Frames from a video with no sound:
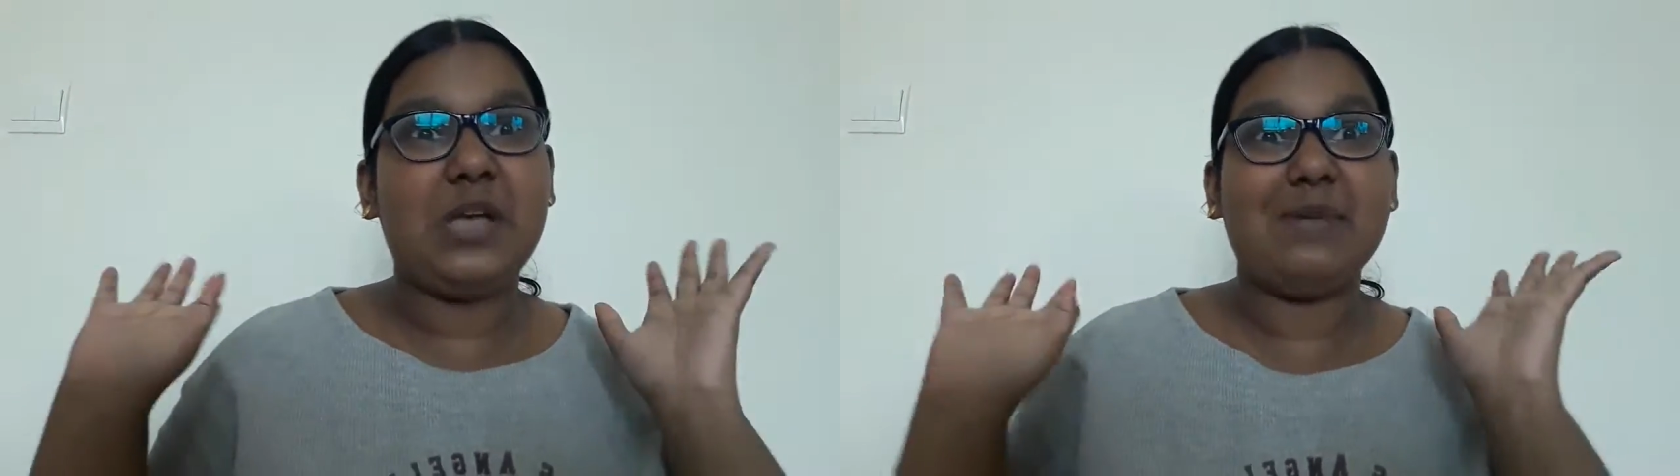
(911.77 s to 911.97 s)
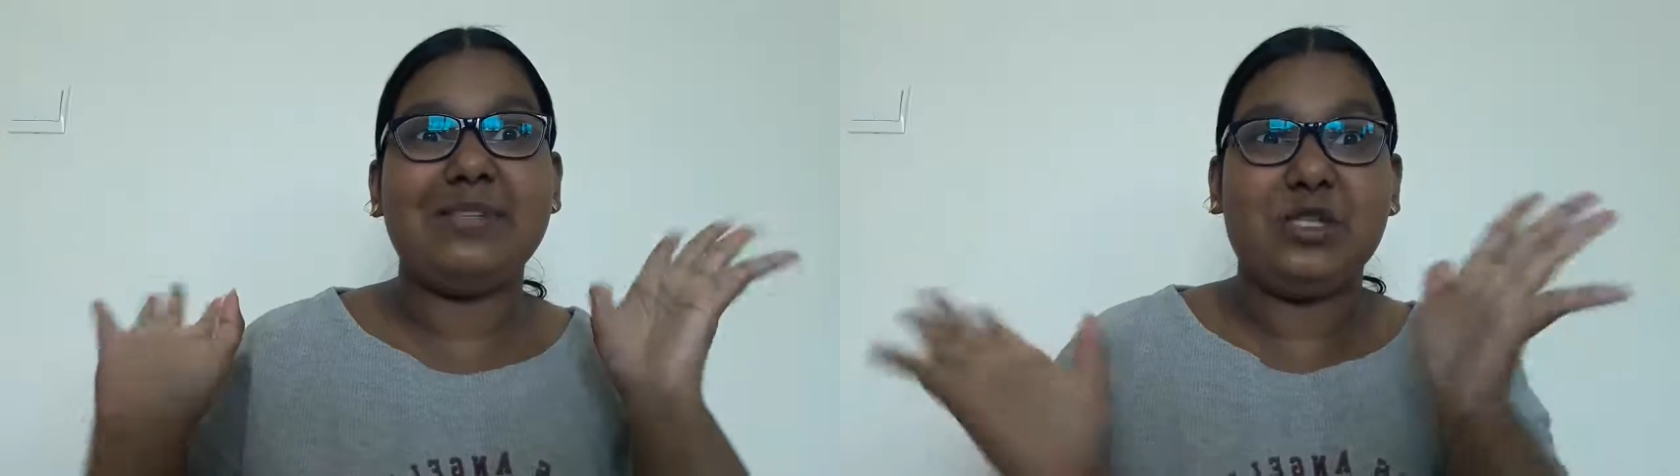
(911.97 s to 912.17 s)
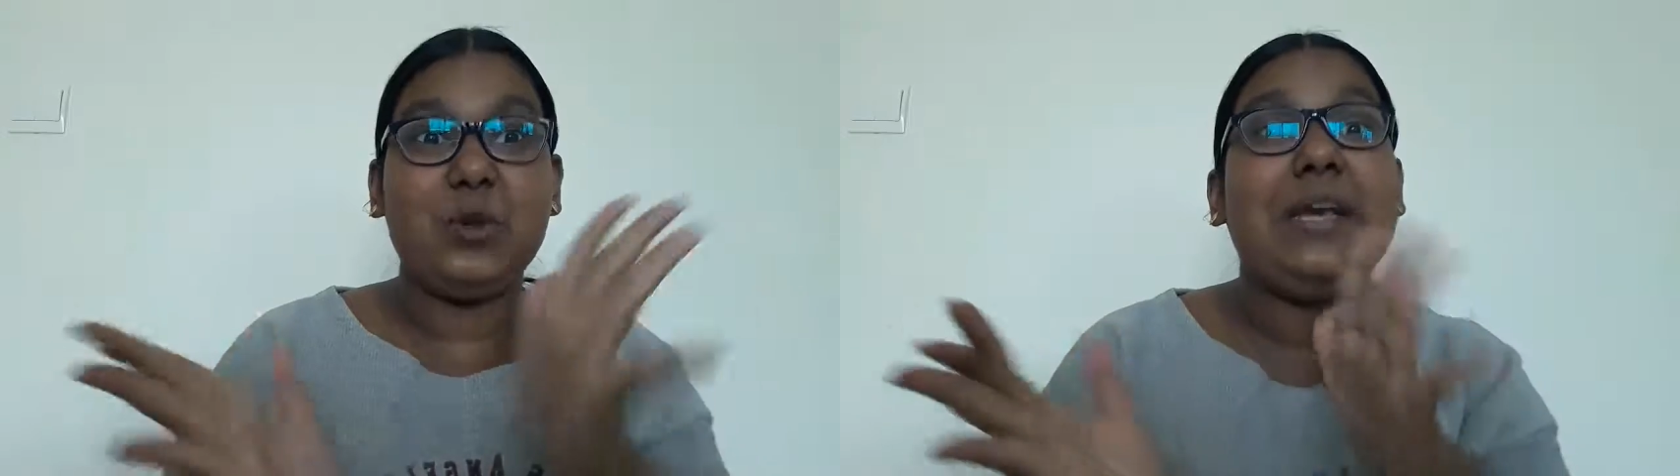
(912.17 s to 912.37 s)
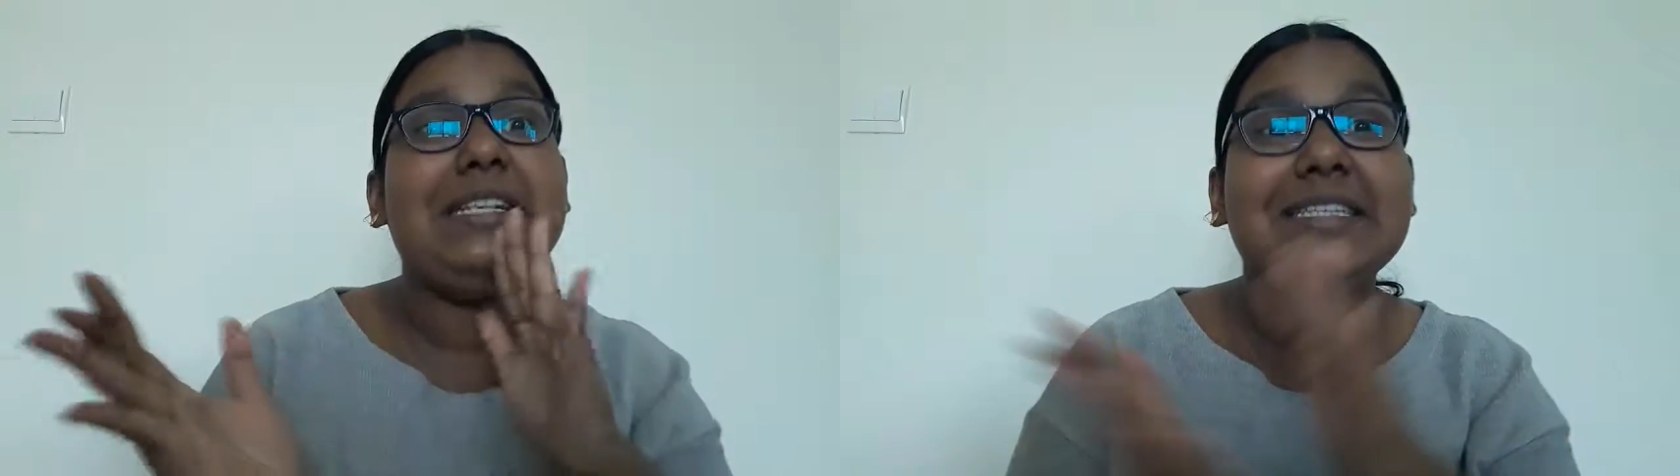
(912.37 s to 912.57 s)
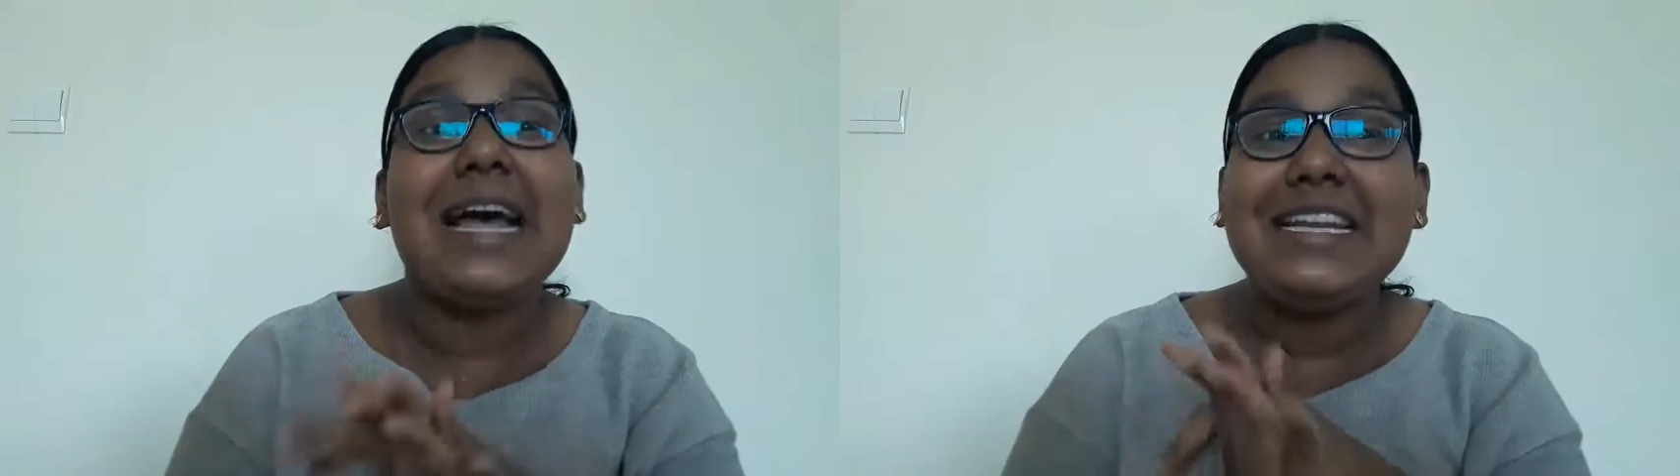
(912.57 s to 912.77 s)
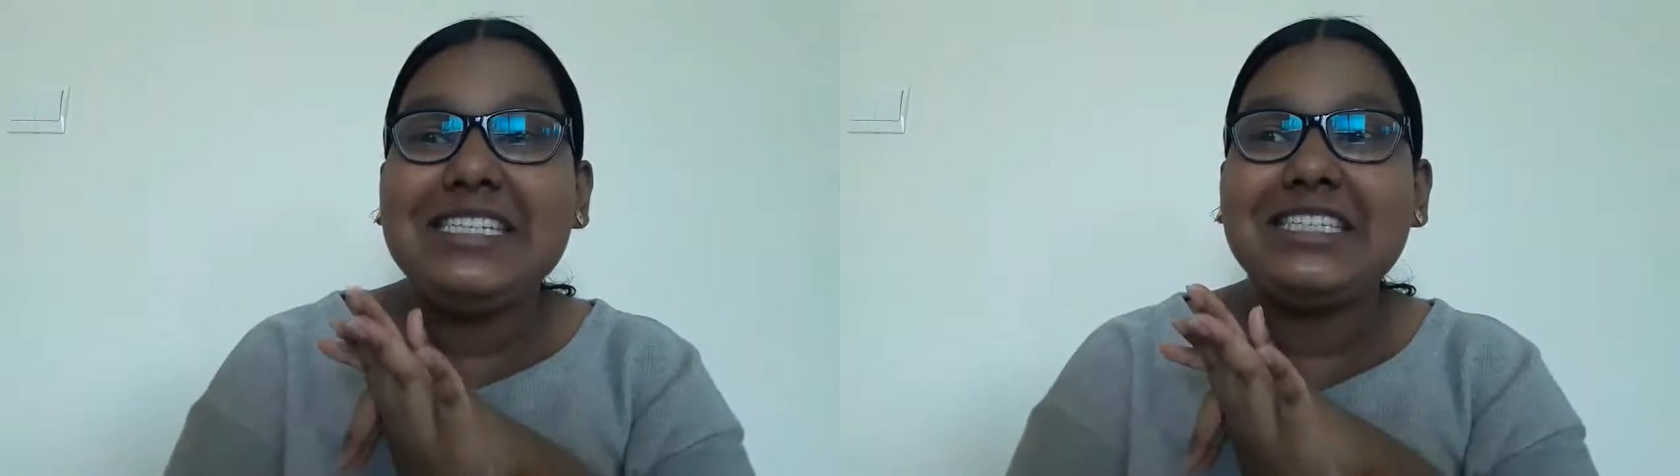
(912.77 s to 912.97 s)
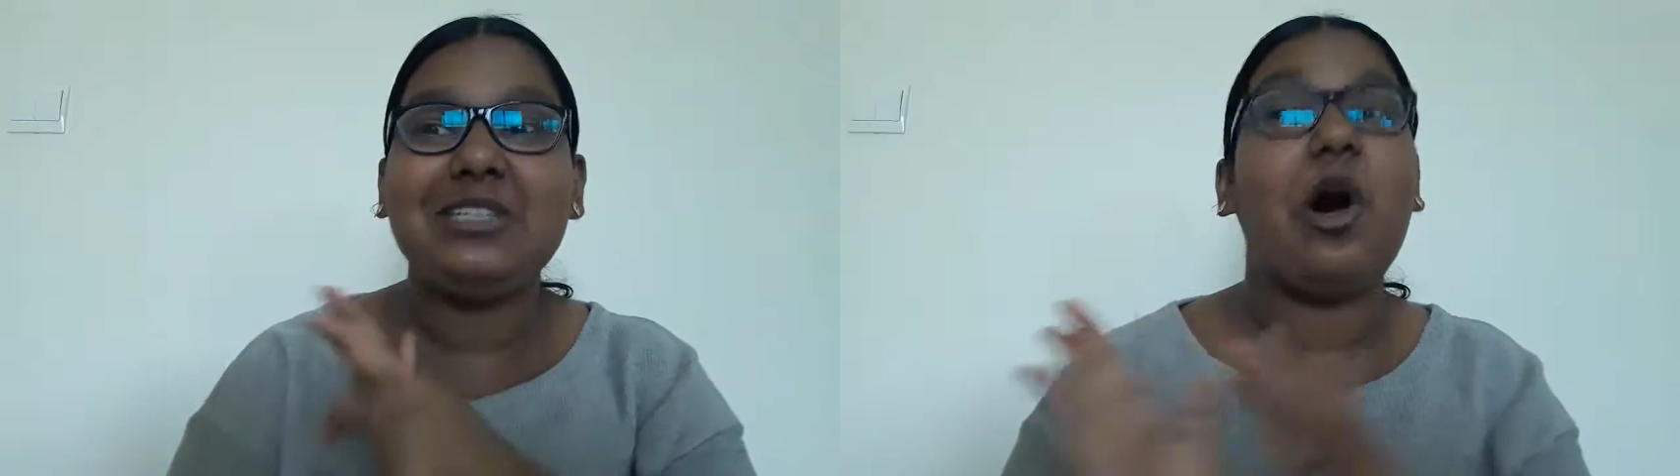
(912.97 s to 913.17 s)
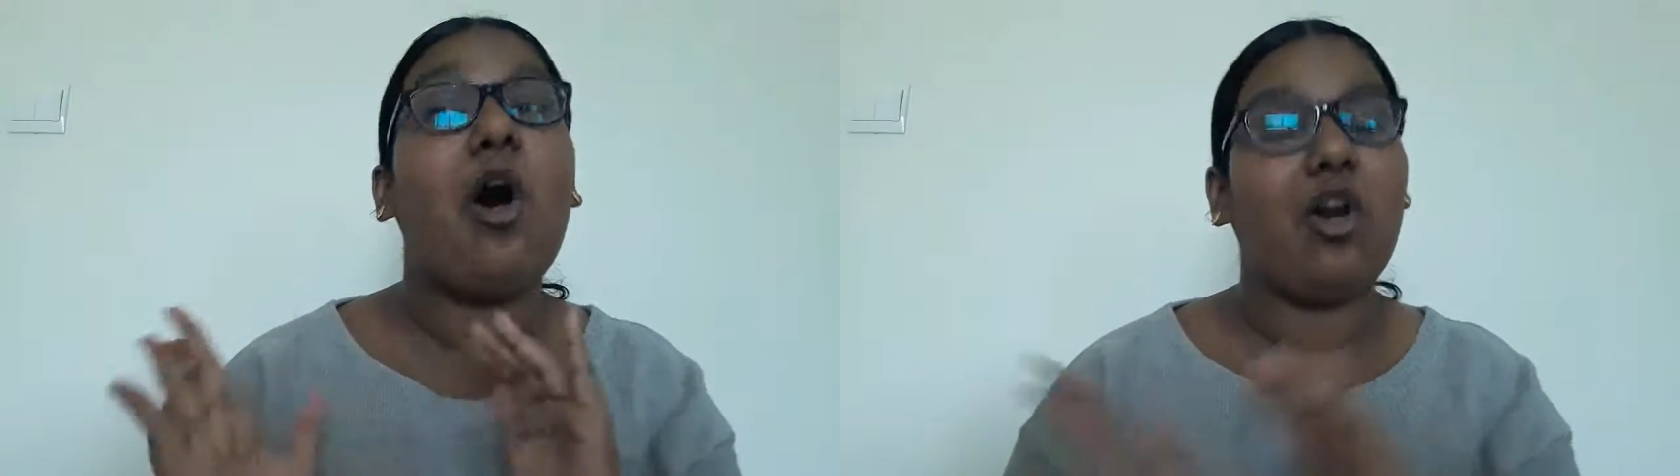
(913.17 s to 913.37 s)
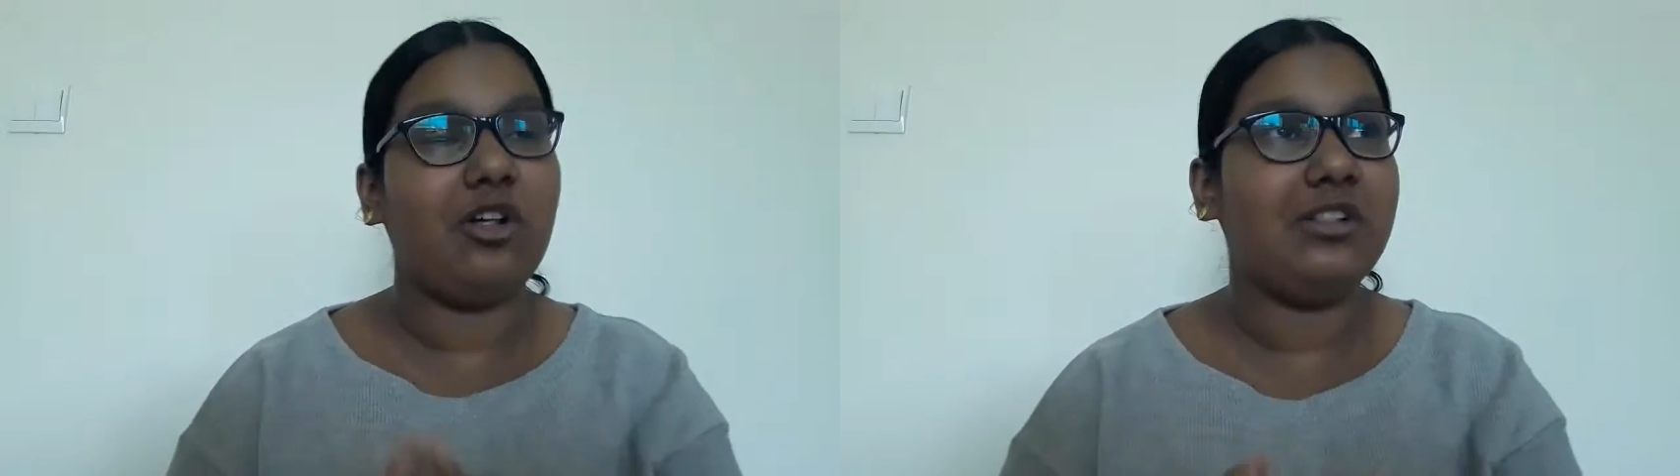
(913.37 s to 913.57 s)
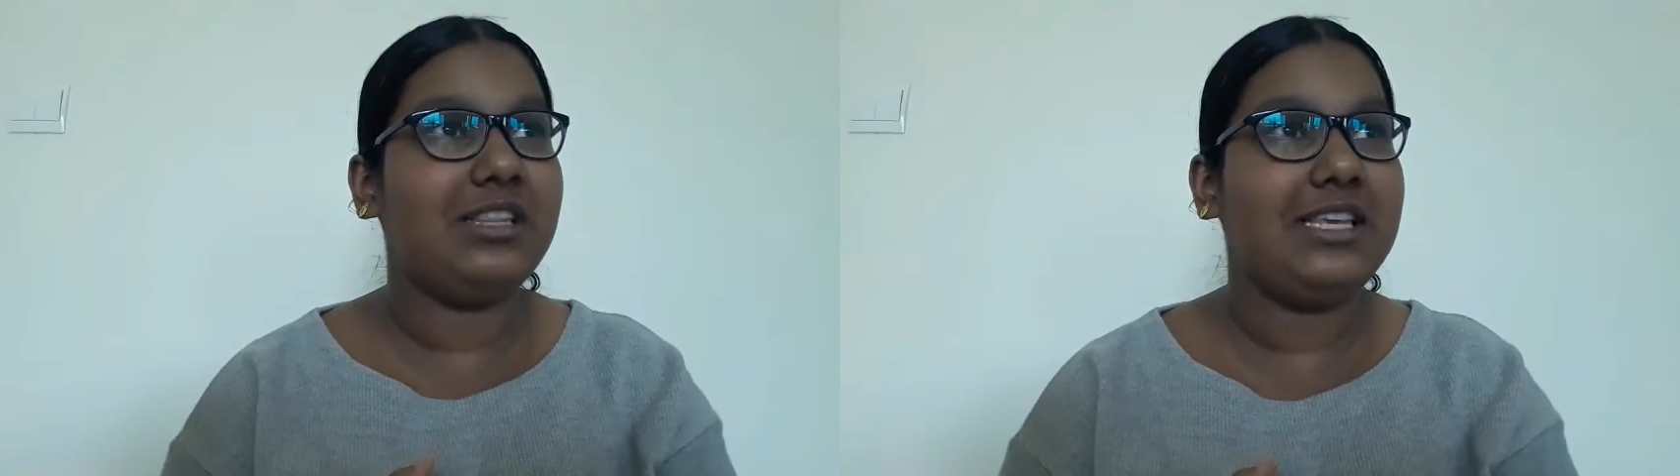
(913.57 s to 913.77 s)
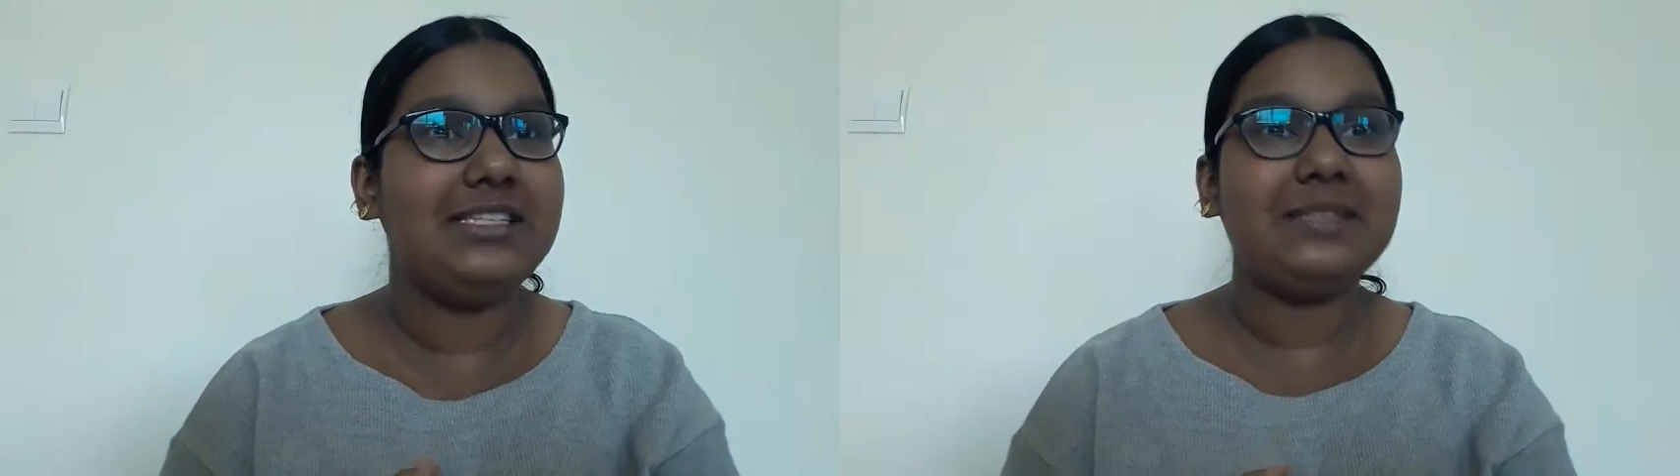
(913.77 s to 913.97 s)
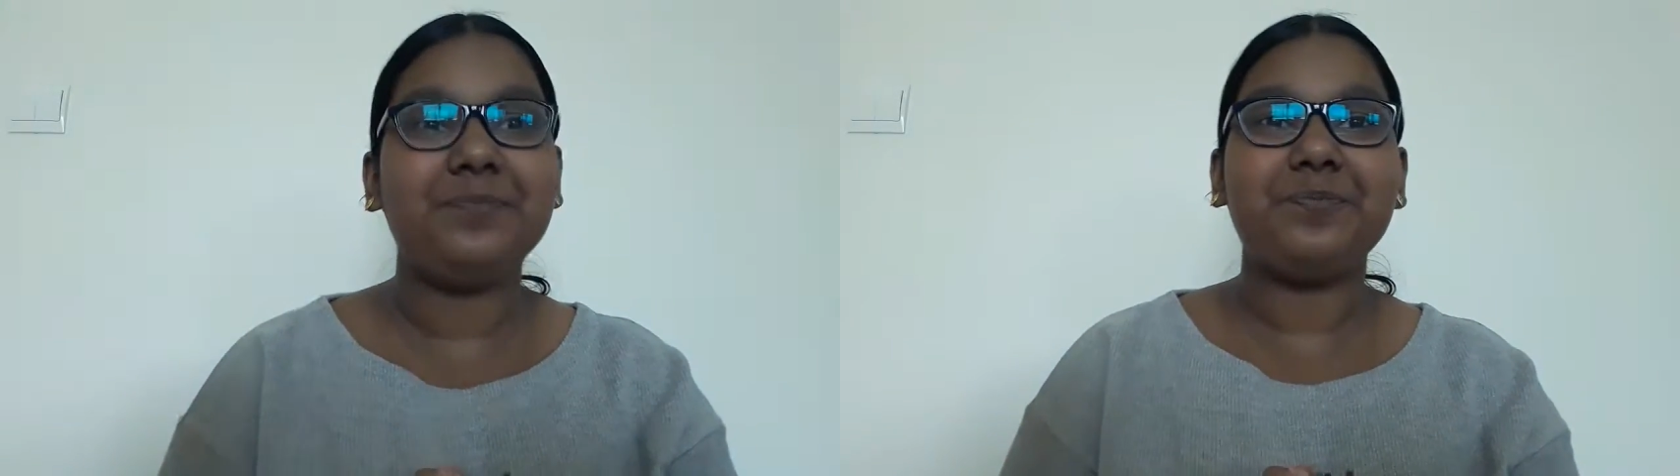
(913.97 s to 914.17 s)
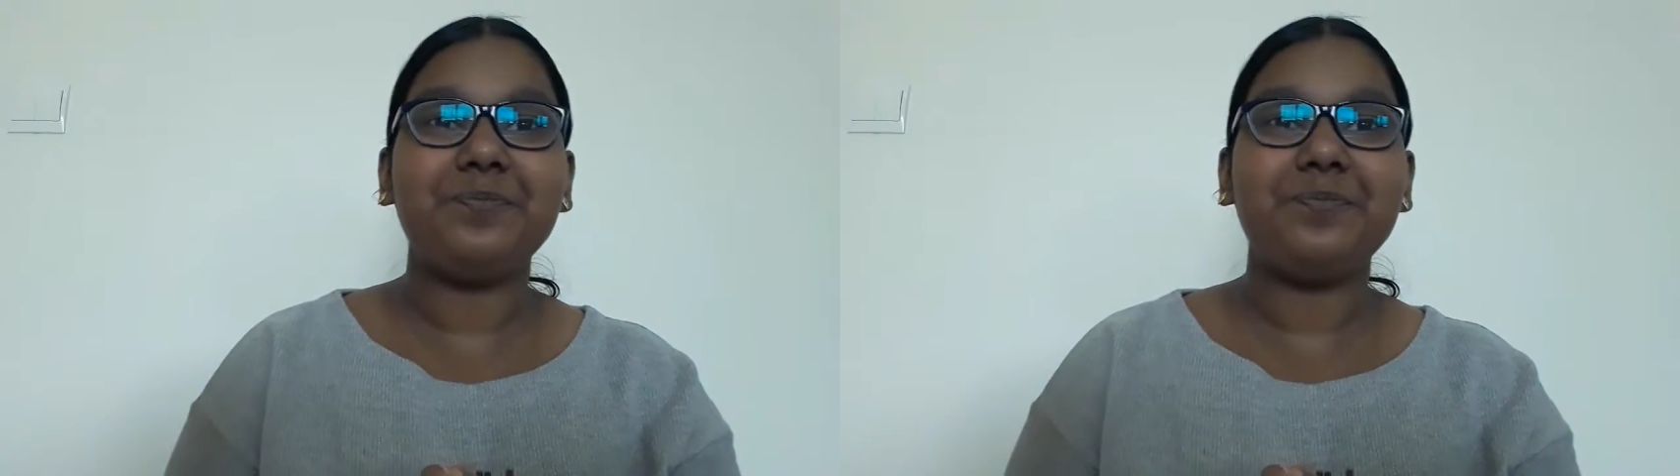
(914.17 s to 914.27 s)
So I was so excited to haul all these.